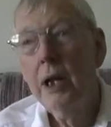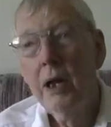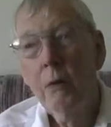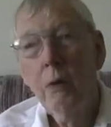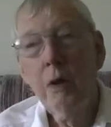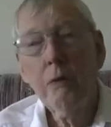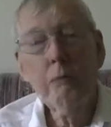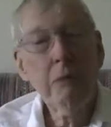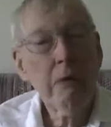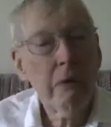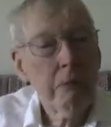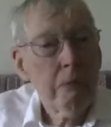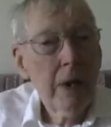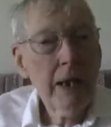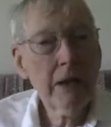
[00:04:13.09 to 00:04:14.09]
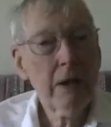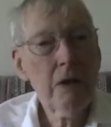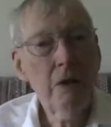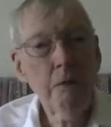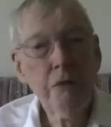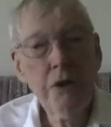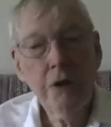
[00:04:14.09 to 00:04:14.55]
well, about the
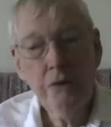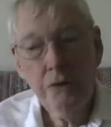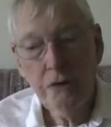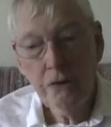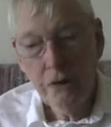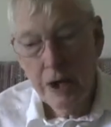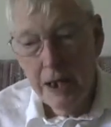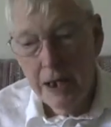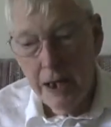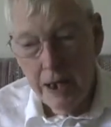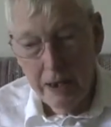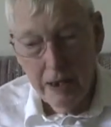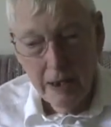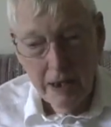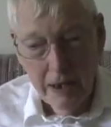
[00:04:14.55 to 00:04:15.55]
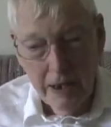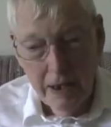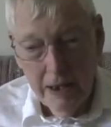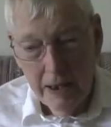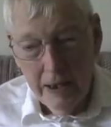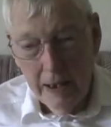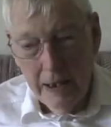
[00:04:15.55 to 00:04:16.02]
Gloom Chasers,
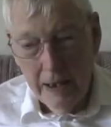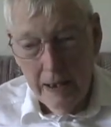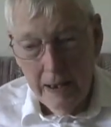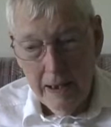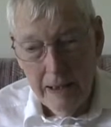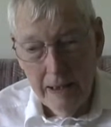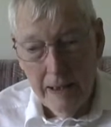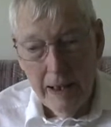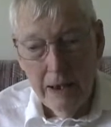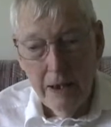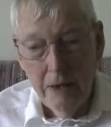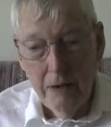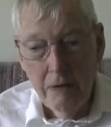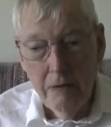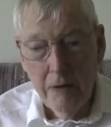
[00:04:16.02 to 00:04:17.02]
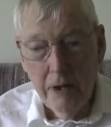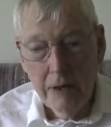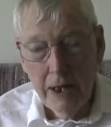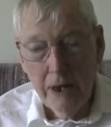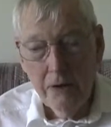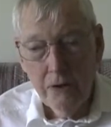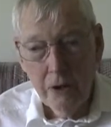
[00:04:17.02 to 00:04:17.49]
they knew,
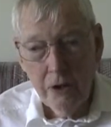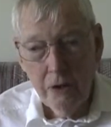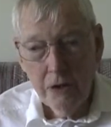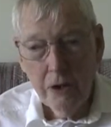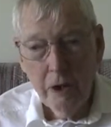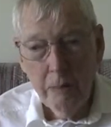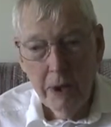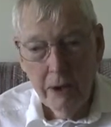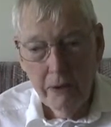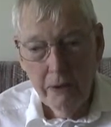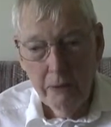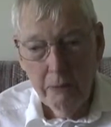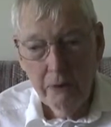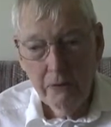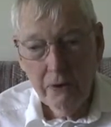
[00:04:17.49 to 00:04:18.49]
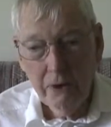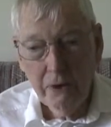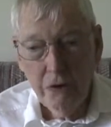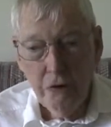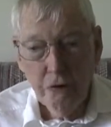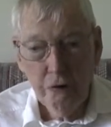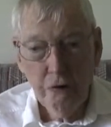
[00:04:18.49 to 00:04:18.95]
they sort of looked on me a little bit as a
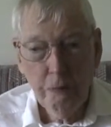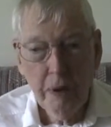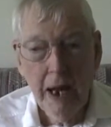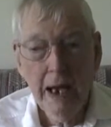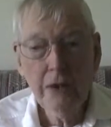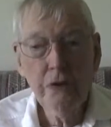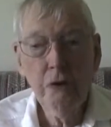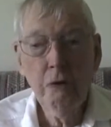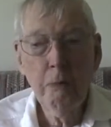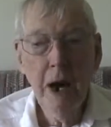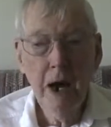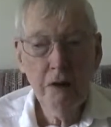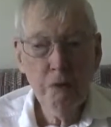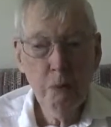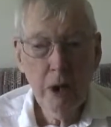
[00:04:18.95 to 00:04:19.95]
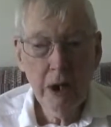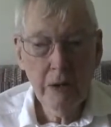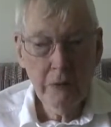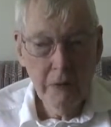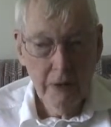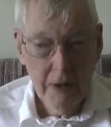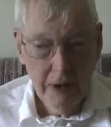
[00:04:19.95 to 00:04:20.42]
nuisance, but I told them I was one
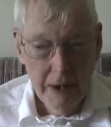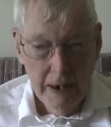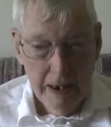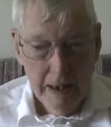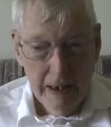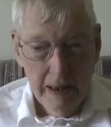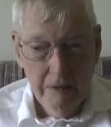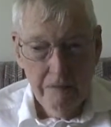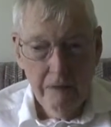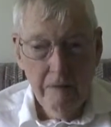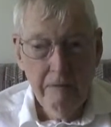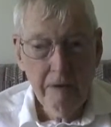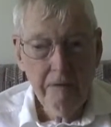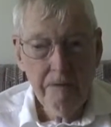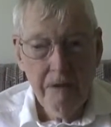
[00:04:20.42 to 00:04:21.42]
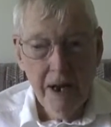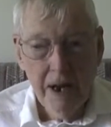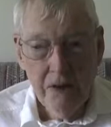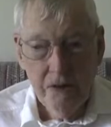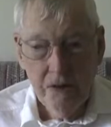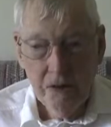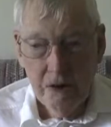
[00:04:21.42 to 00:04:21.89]
of their favorite
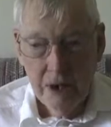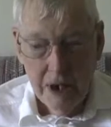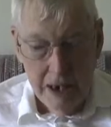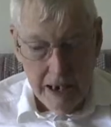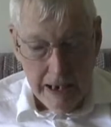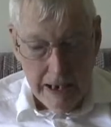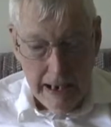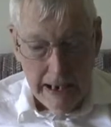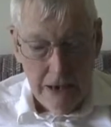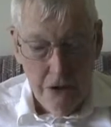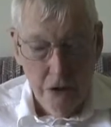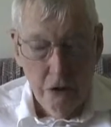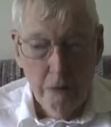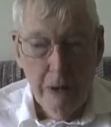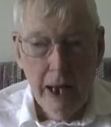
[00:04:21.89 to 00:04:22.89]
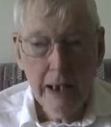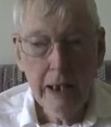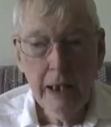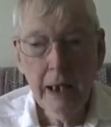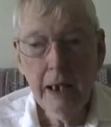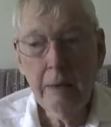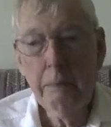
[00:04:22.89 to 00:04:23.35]
fans. I told them I
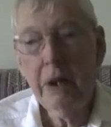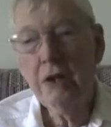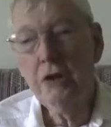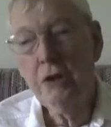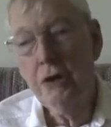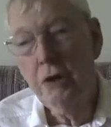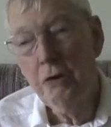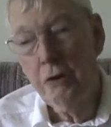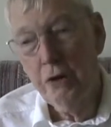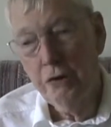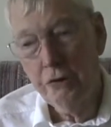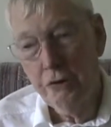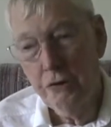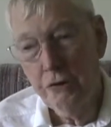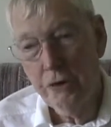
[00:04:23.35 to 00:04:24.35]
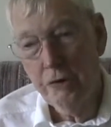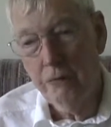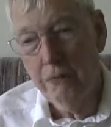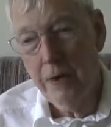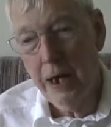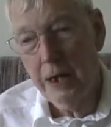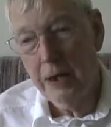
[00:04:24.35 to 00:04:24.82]
could get a bunch of new listeners
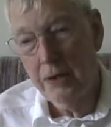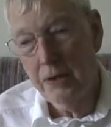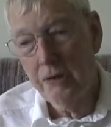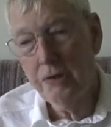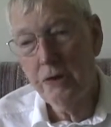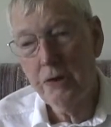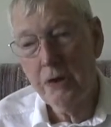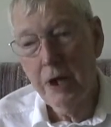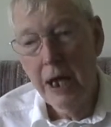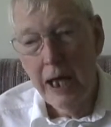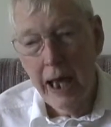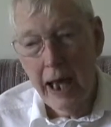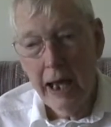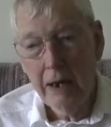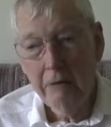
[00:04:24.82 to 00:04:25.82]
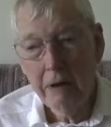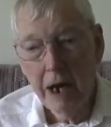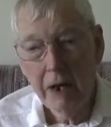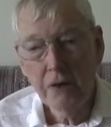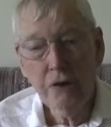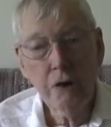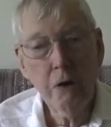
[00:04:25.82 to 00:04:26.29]
if I could just hang
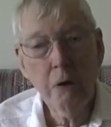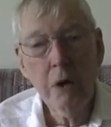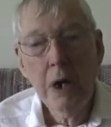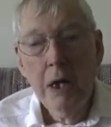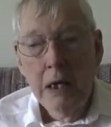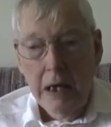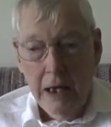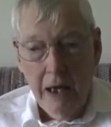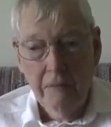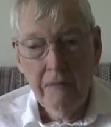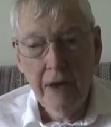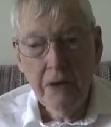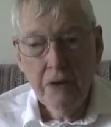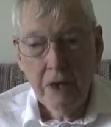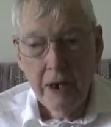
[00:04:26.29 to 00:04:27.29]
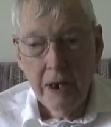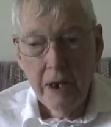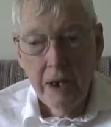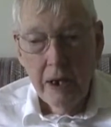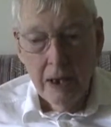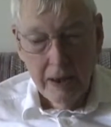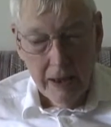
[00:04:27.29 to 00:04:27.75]
around. So
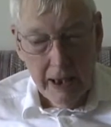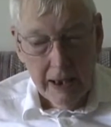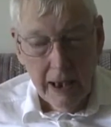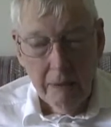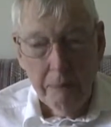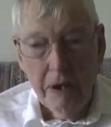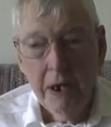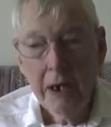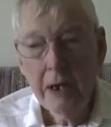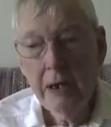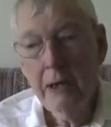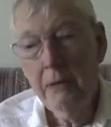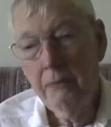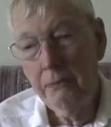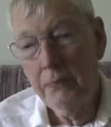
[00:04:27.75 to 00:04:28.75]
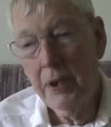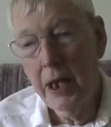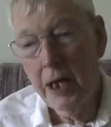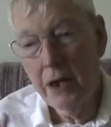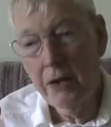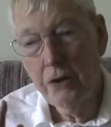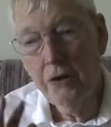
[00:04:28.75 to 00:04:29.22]
eventually they let me
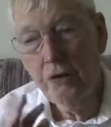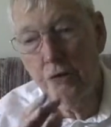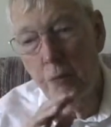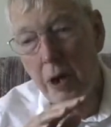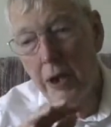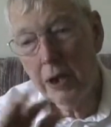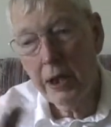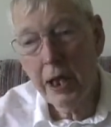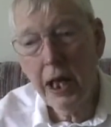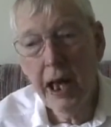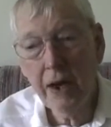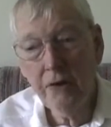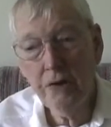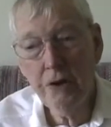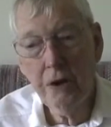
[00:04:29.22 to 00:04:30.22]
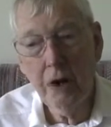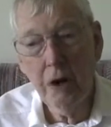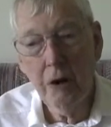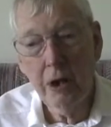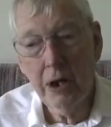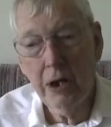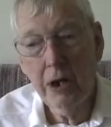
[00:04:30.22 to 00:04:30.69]
introduce one of the acts, you
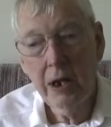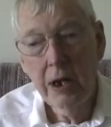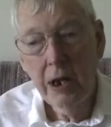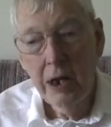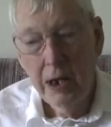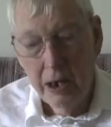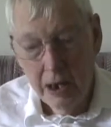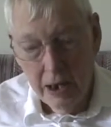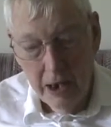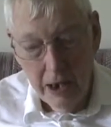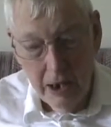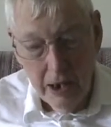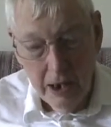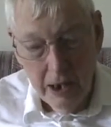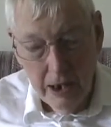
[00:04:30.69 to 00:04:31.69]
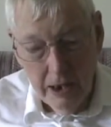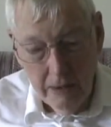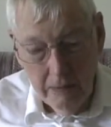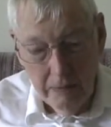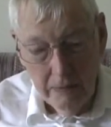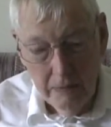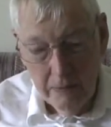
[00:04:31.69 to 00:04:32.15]
know, and
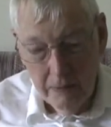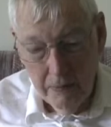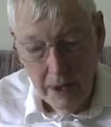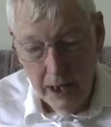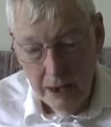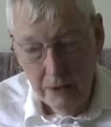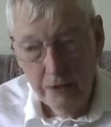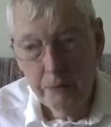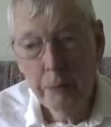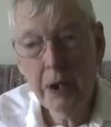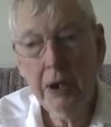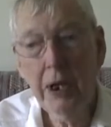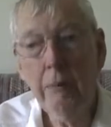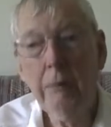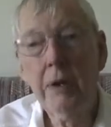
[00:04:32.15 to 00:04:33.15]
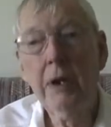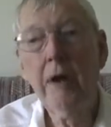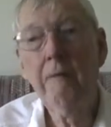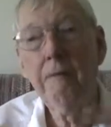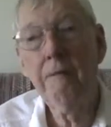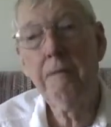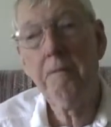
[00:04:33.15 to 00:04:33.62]
I just picked up
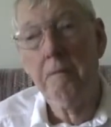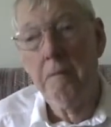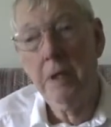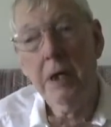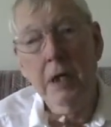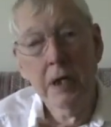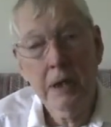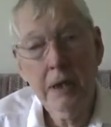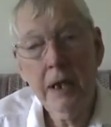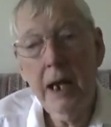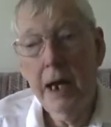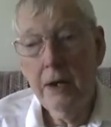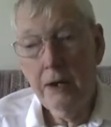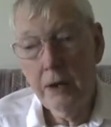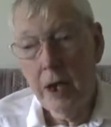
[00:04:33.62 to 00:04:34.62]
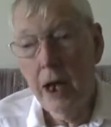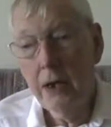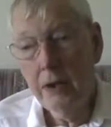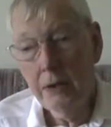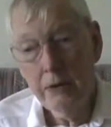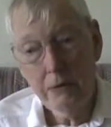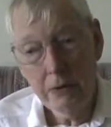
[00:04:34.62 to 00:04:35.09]
enough that
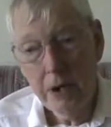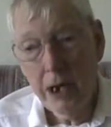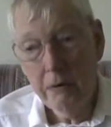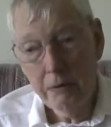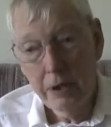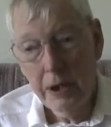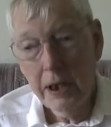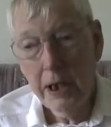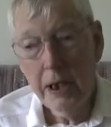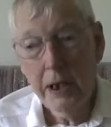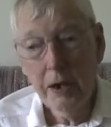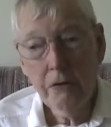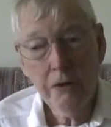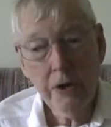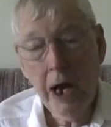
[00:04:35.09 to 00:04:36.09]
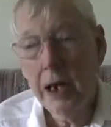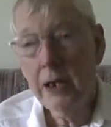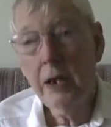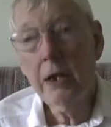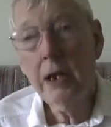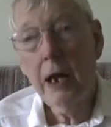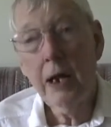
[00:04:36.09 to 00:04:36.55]
I started really getting interested. I
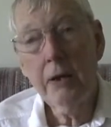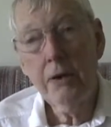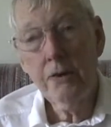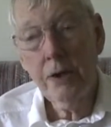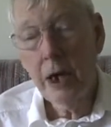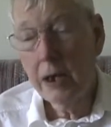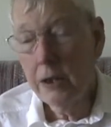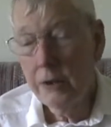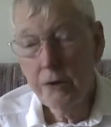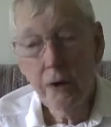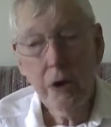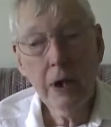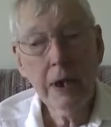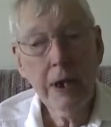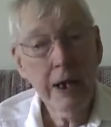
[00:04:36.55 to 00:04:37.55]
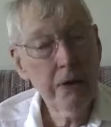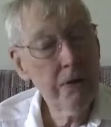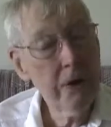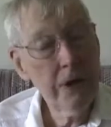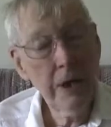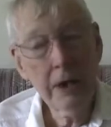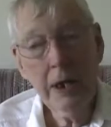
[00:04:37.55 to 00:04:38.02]
understand in these early days
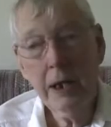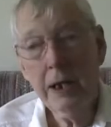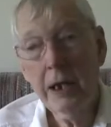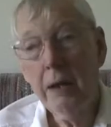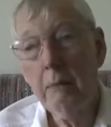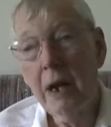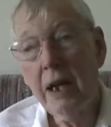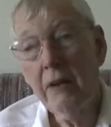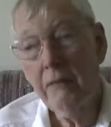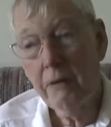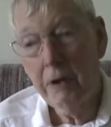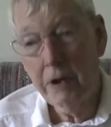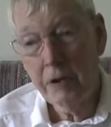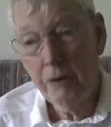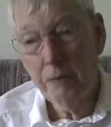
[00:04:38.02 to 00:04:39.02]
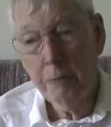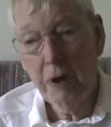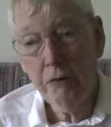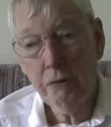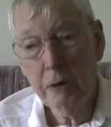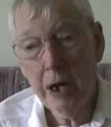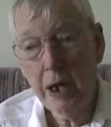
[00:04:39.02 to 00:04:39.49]
you didn't get any money for it, just
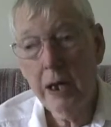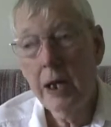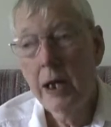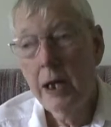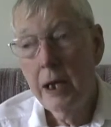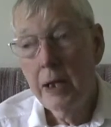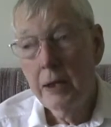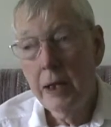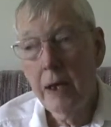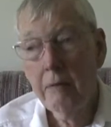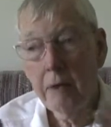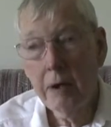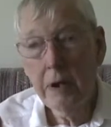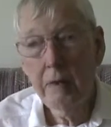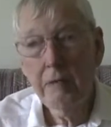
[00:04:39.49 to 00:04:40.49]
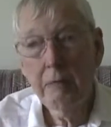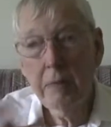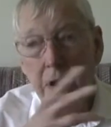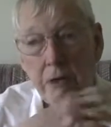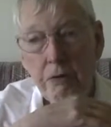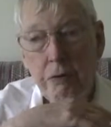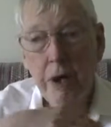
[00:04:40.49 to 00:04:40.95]
messing around. They were giving
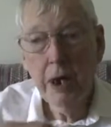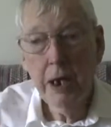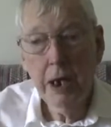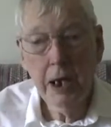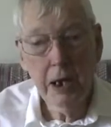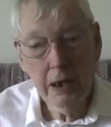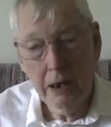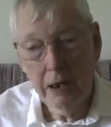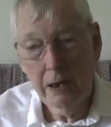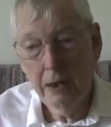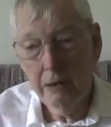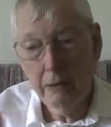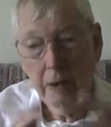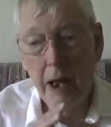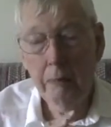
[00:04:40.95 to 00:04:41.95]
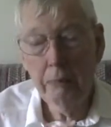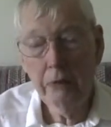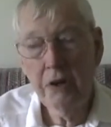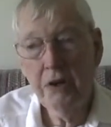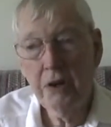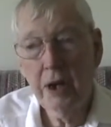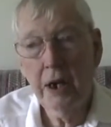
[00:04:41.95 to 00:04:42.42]
me training, and I
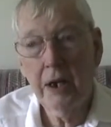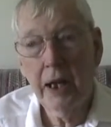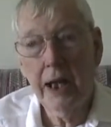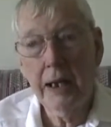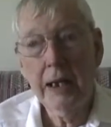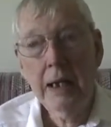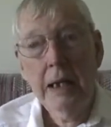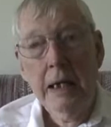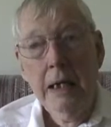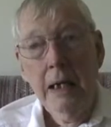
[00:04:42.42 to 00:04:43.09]
appreciate that.